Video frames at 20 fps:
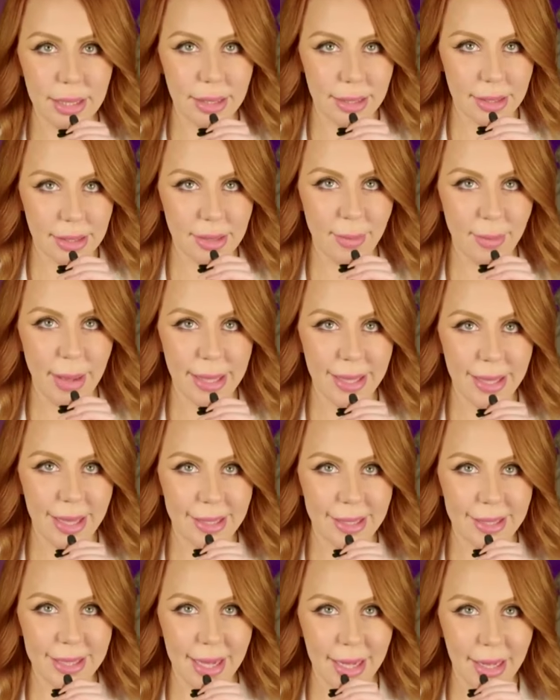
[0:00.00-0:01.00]
This may take
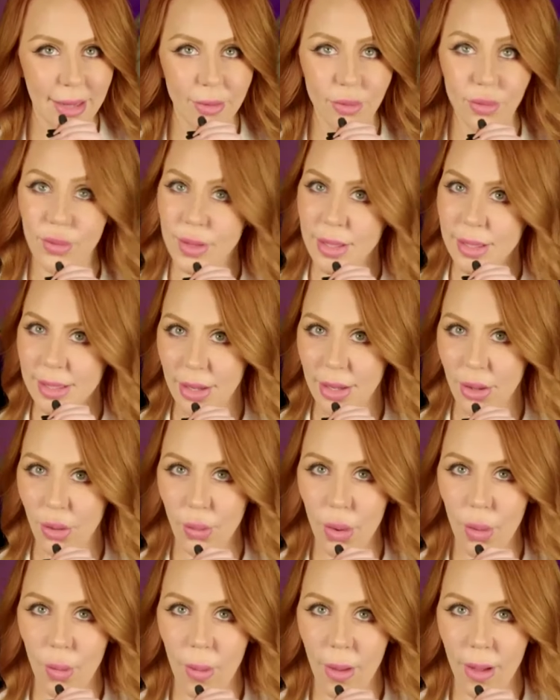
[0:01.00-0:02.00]
a second just because I don't
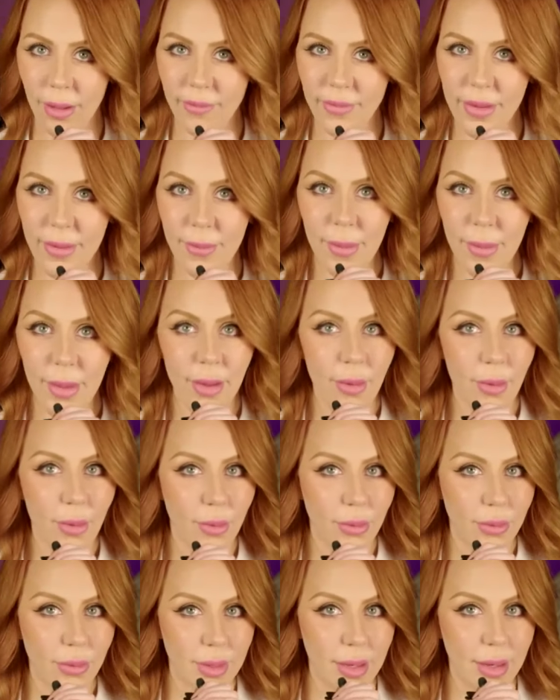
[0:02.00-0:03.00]
know all of them.
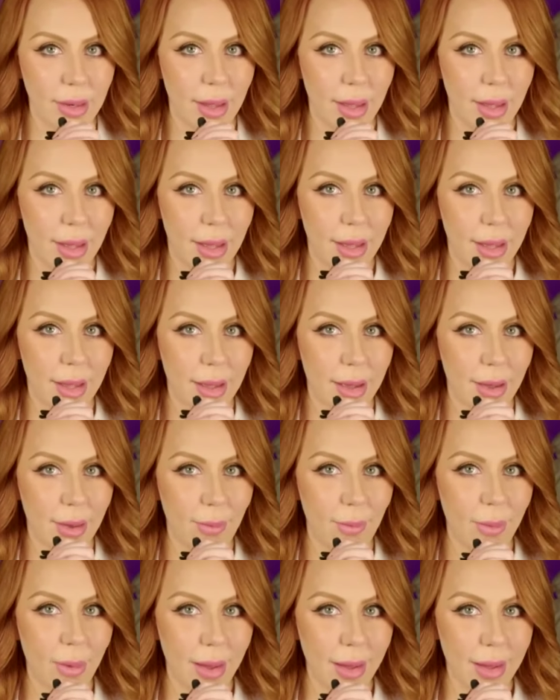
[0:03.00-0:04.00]
Hold on.
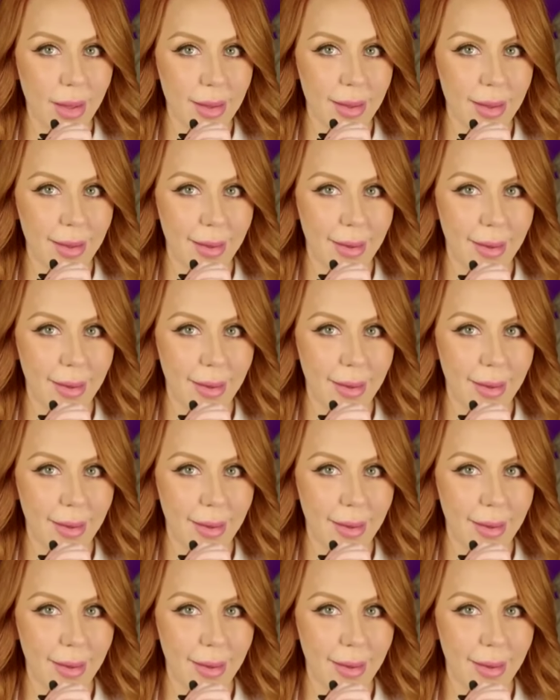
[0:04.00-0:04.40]
Why?